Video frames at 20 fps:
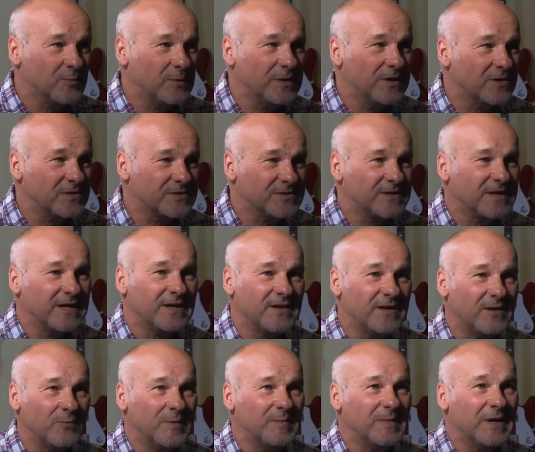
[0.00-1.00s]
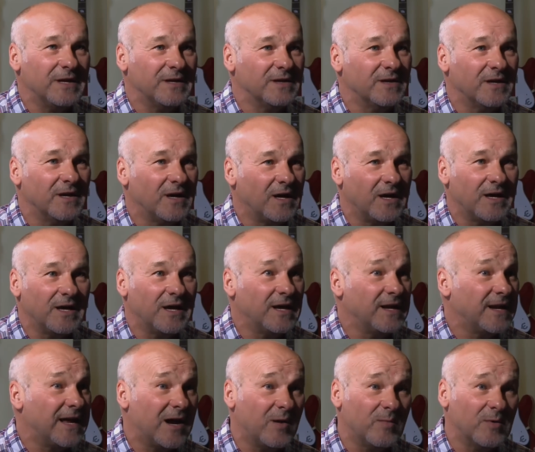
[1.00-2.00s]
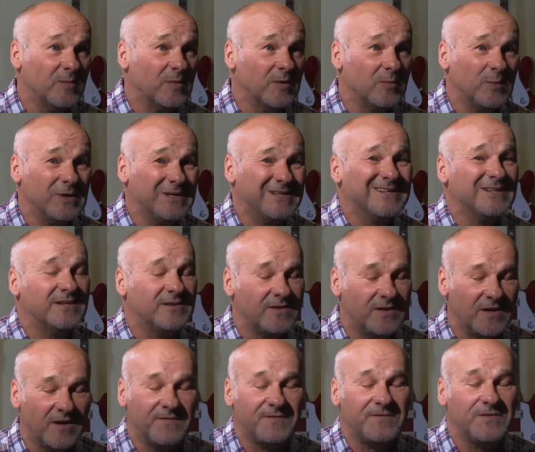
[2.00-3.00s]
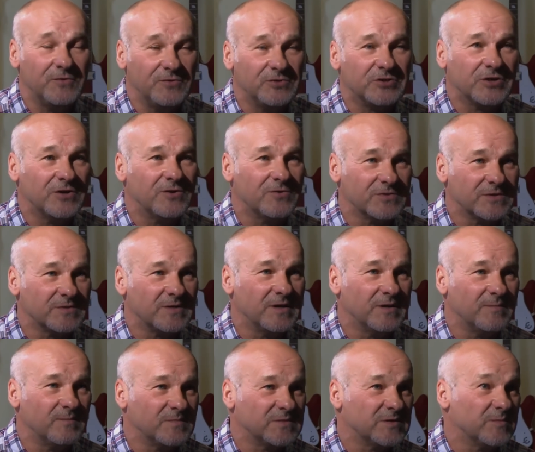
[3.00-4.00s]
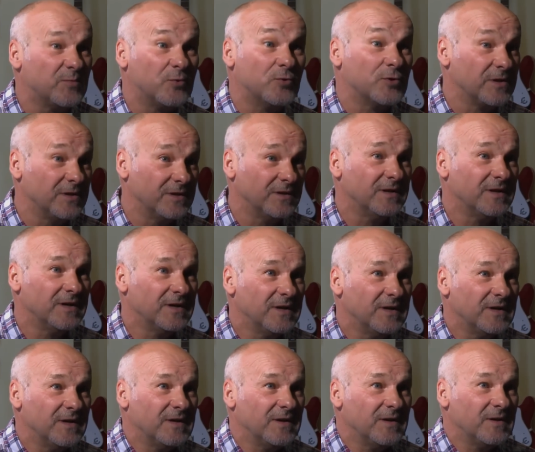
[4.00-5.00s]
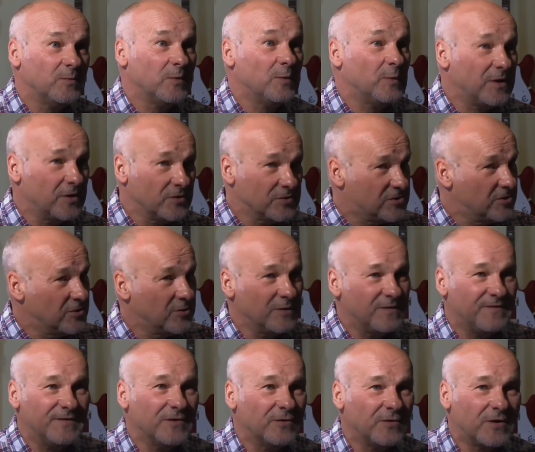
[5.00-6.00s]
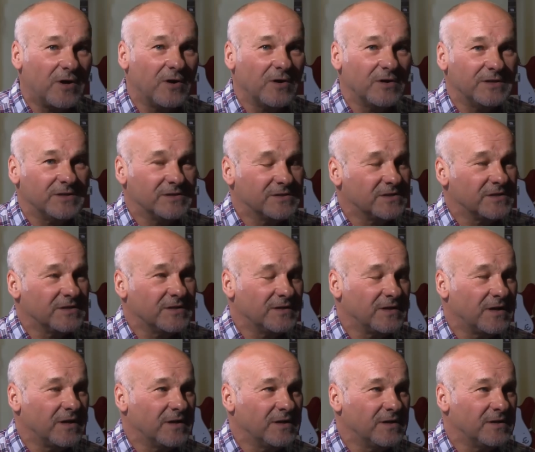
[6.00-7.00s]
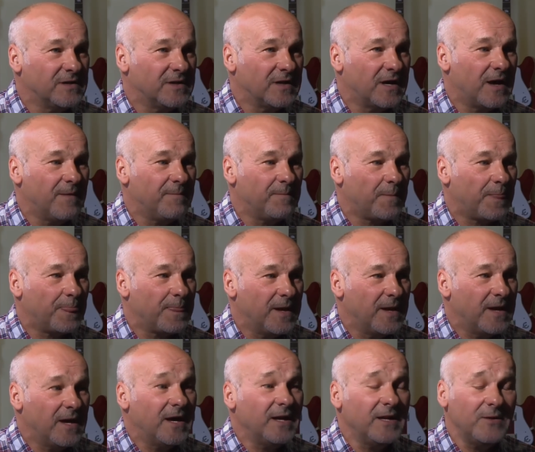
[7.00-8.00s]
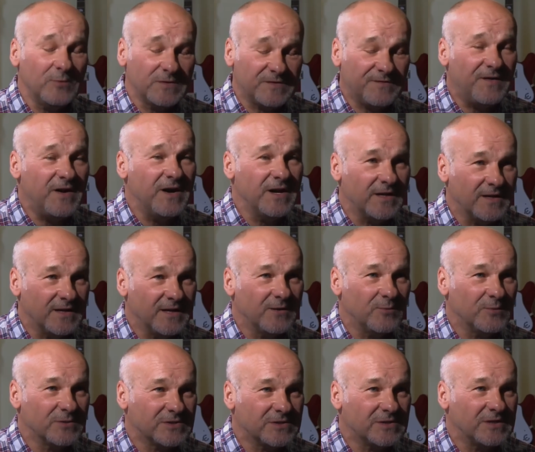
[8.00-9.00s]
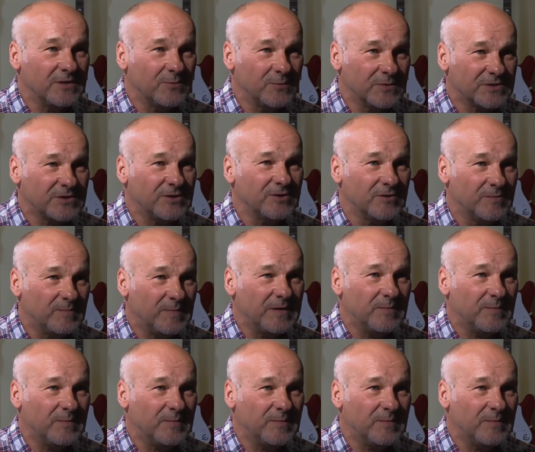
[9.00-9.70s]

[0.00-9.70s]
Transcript: We got together and we made a, a, an album, and we did a few shows um, supporting. We went on tour with Phil Collins, and and, um, and it was fine. It was, it was good.